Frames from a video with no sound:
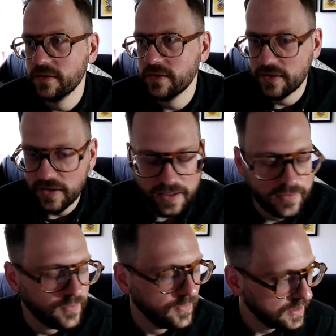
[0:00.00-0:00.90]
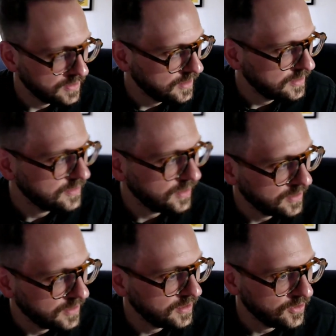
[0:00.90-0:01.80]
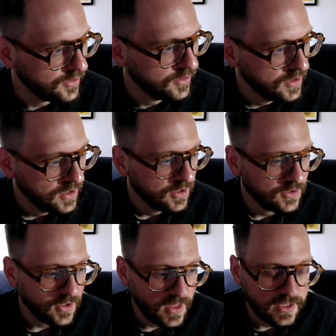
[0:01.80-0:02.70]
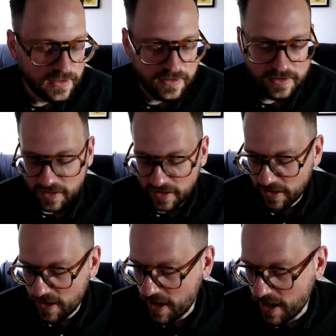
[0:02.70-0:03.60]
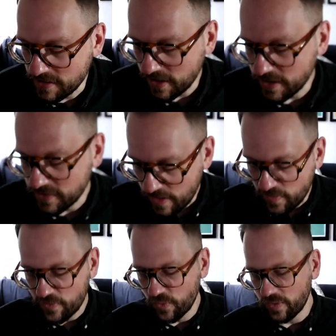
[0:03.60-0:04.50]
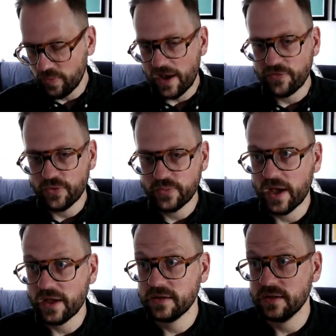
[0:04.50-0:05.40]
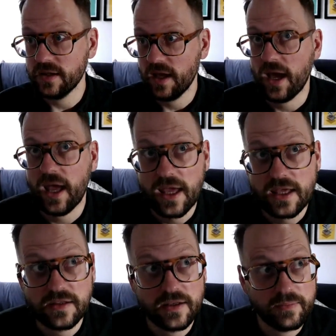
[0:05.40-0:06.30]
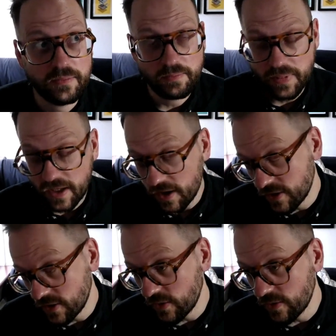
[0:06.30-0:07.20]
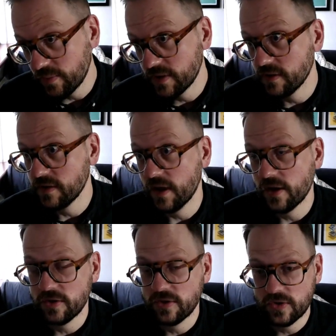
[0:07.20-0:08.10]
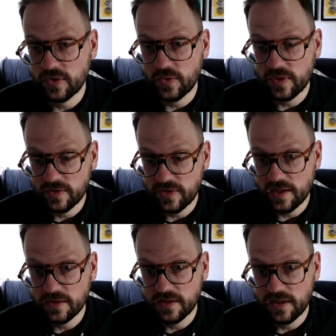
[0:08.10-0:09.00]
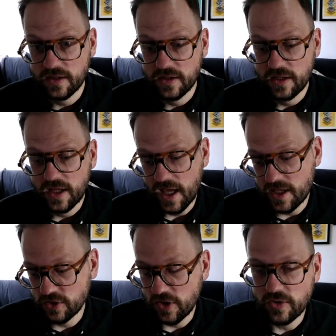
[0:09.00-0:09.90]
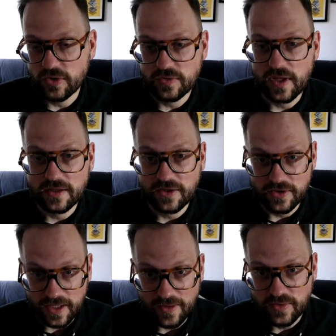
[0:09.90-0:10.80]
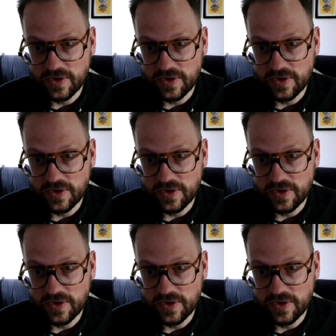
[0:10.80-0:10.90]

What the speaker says: Got it. Makes sense. Okay. Cool. So then, as a kind of summary of what the platform does, it's a BI tool, business intelligence tool, in the sense that it shows you data on games.